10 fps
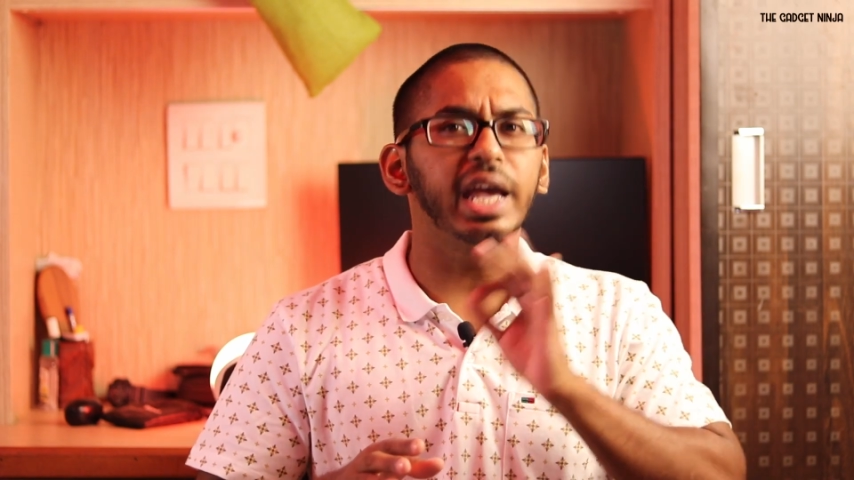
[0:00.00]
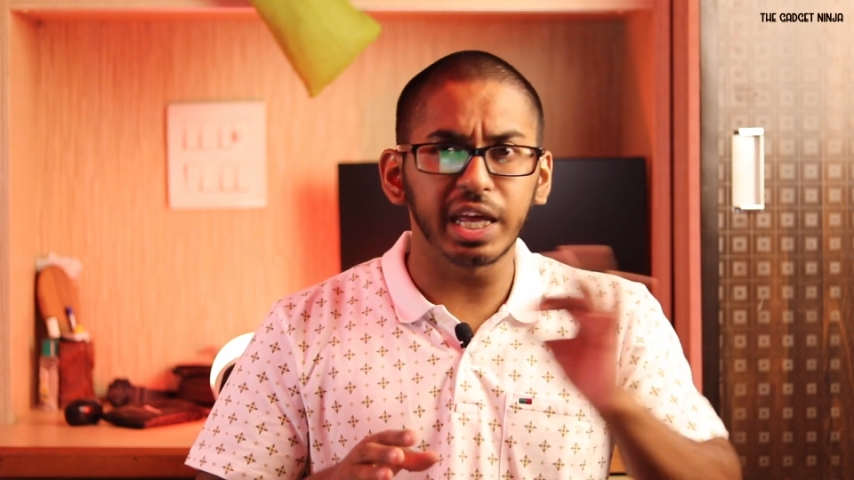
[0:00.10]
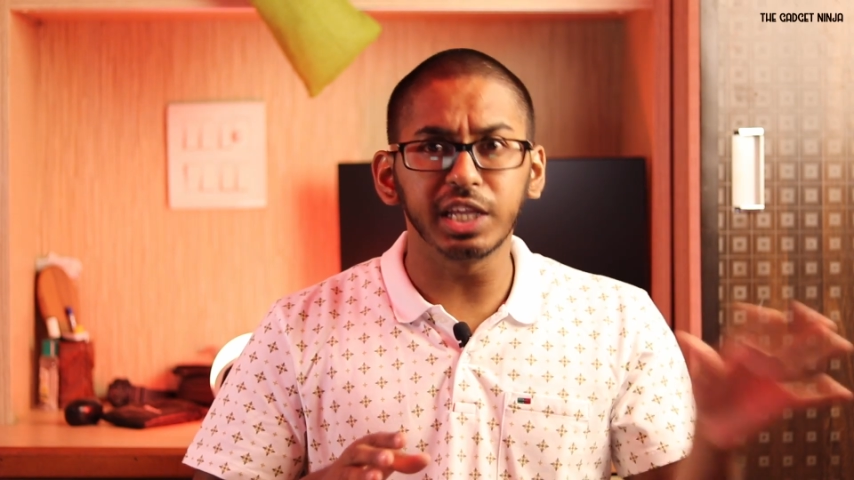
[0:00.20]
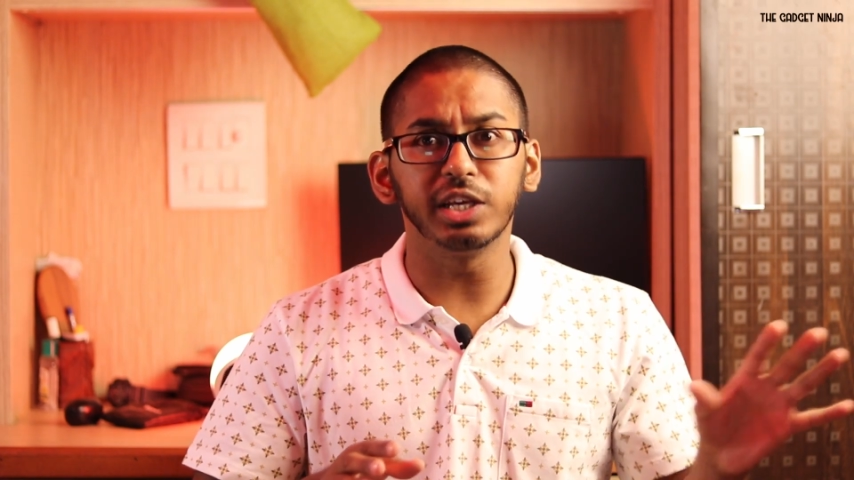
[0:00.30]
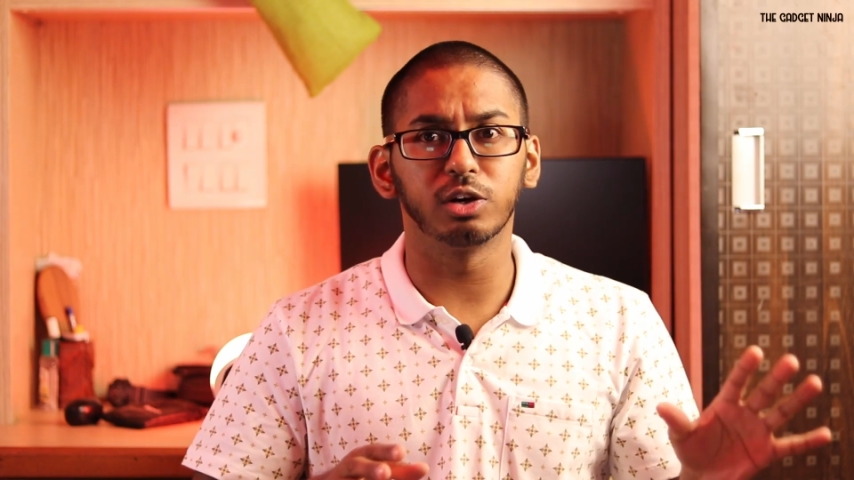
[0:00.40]

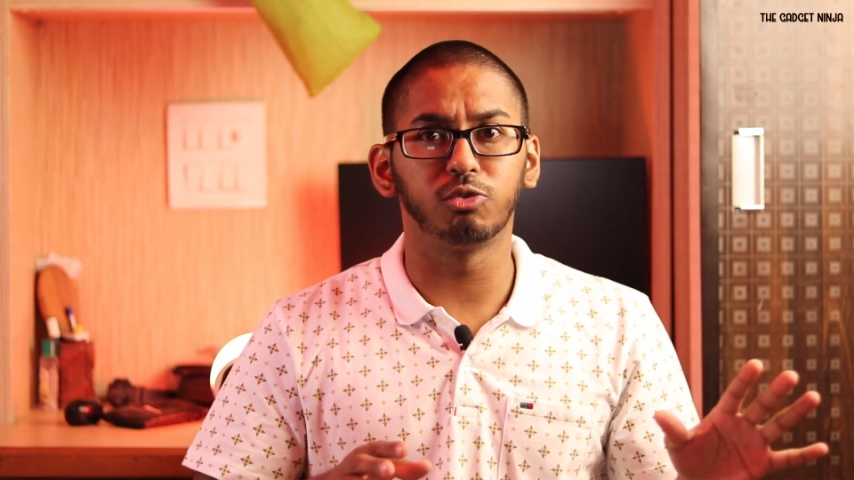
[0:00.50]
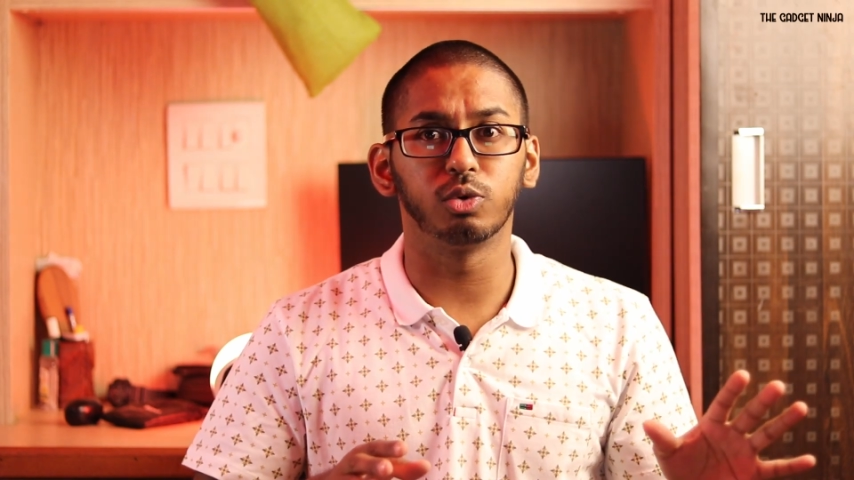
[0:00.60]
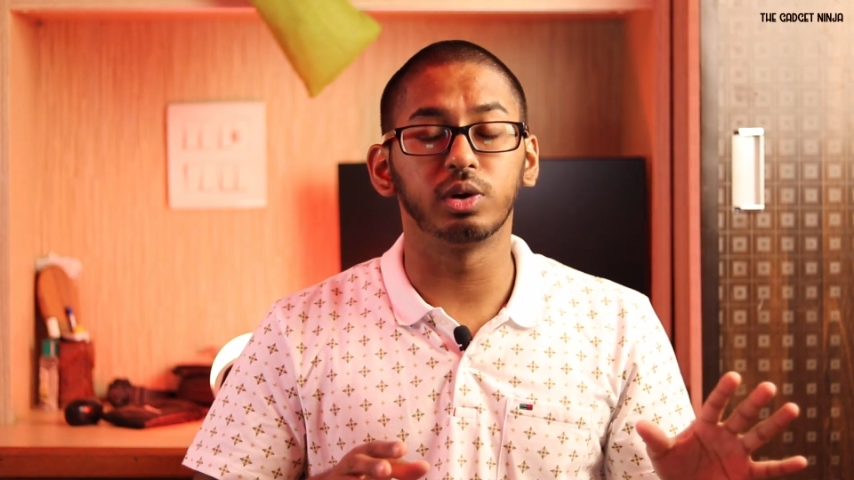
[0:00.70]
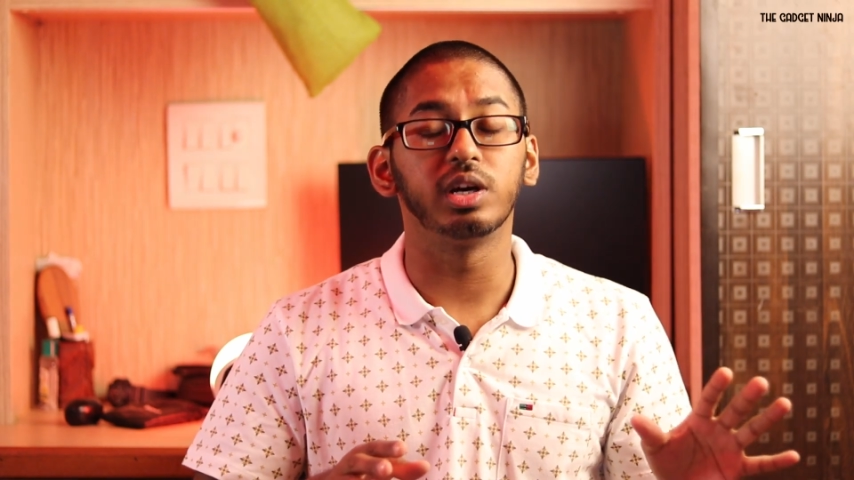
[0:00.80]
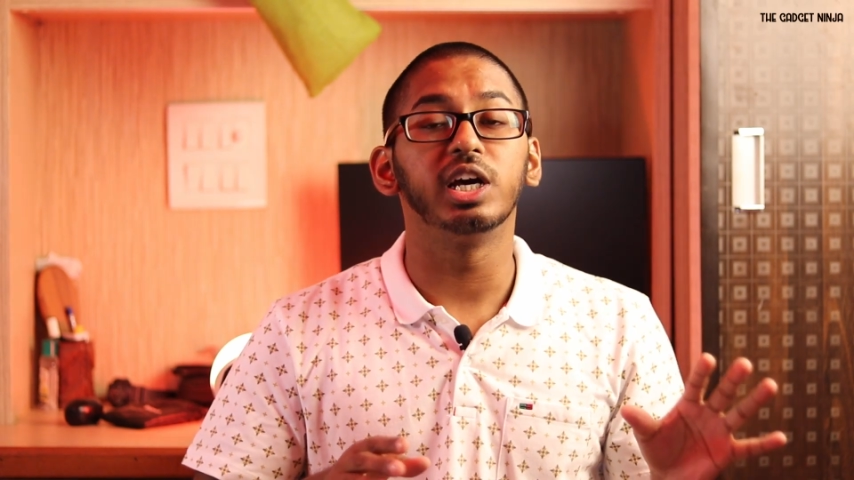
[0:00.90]
any
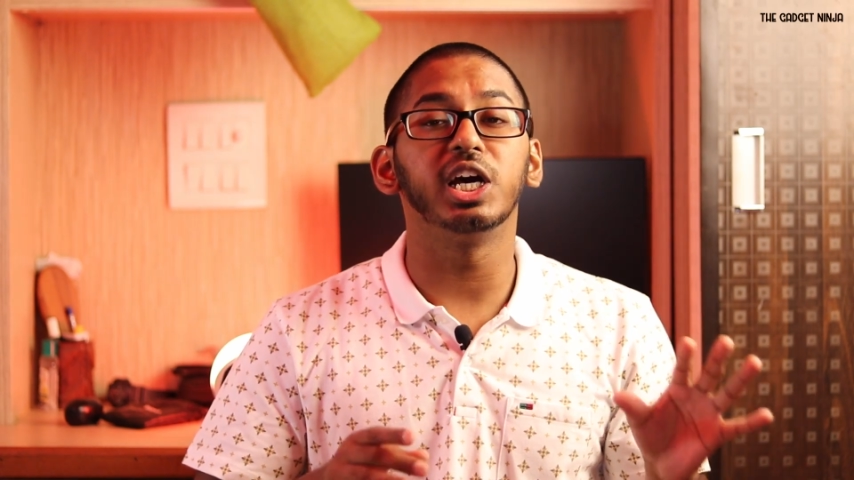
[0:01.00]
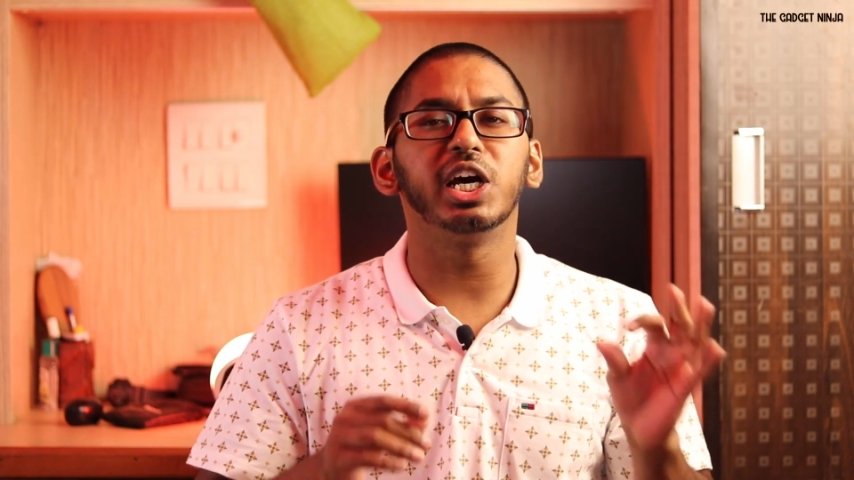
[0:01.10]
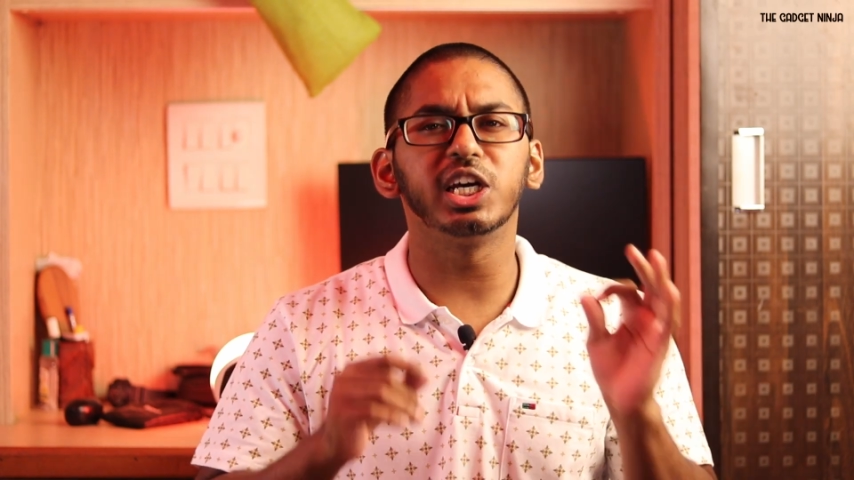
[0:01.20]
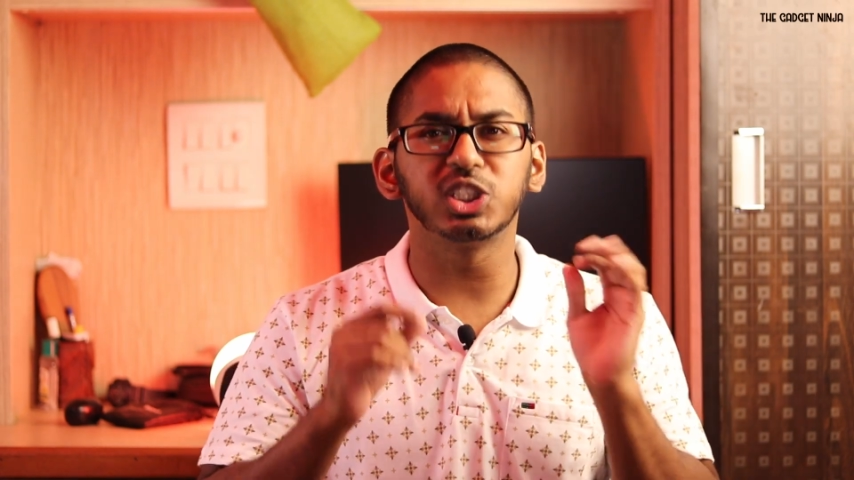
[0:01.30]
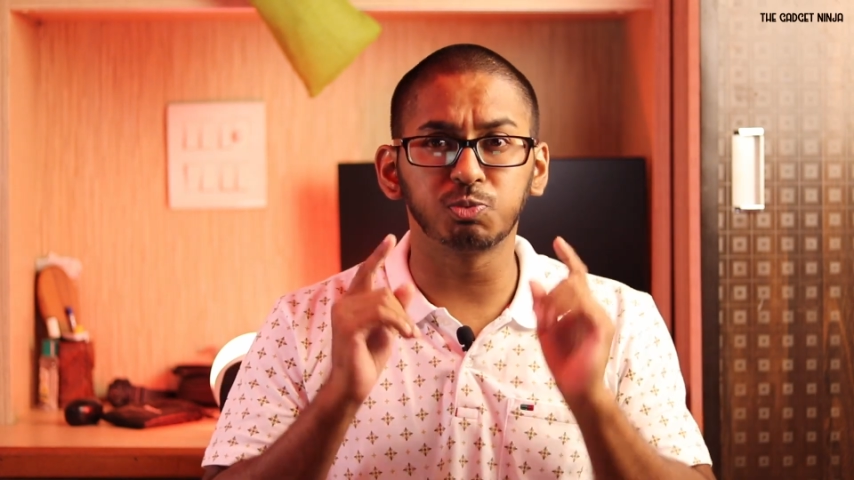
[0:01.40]
earphone
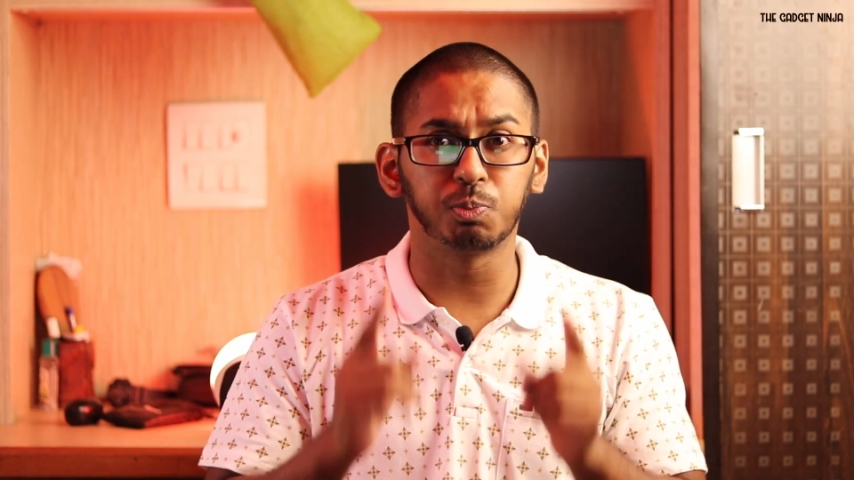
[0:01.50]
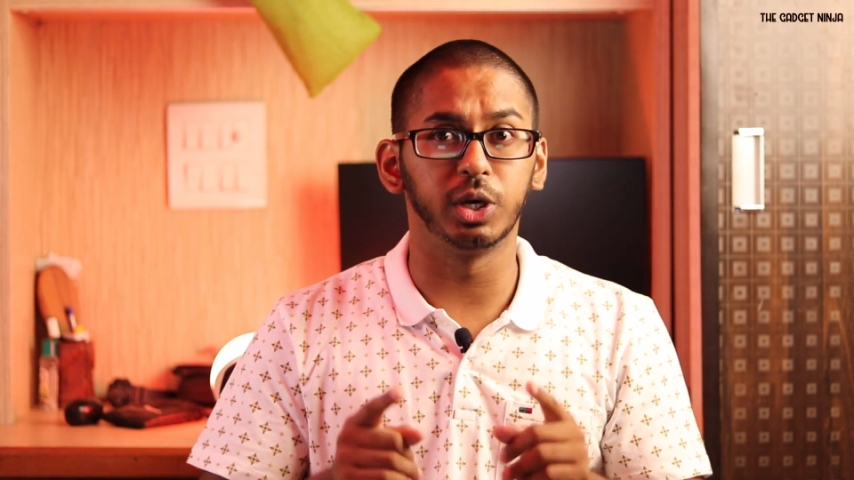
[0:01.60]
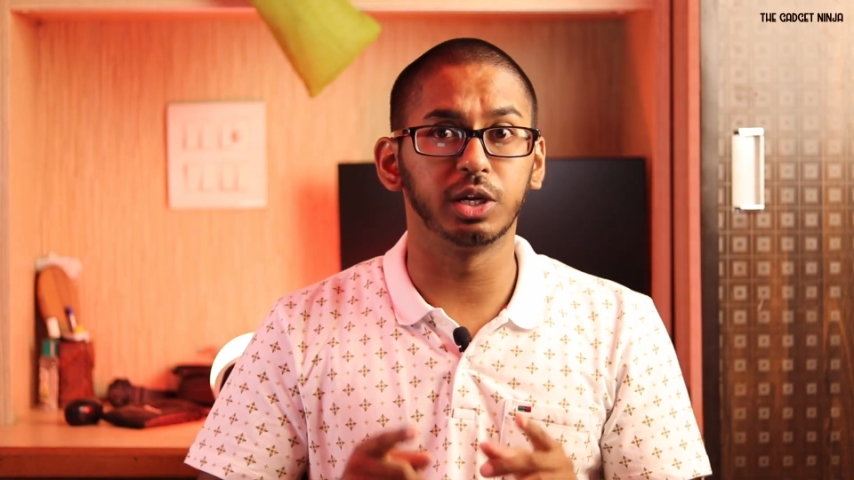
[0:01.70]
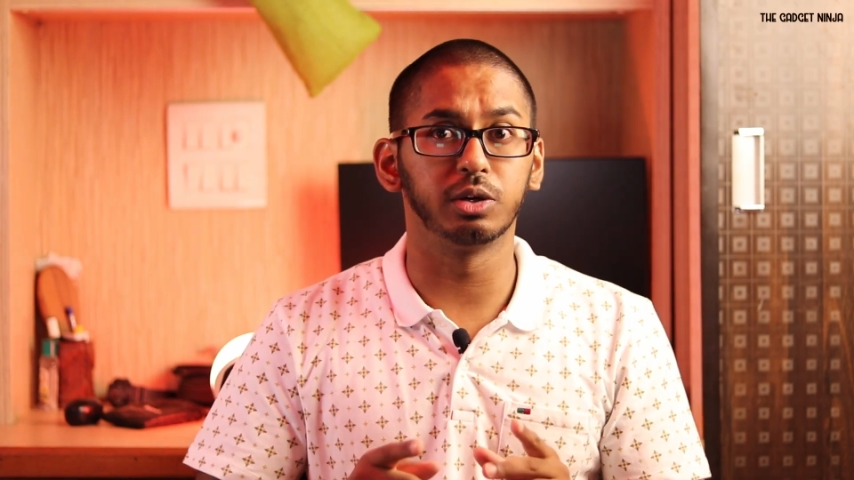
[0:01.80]
is pretty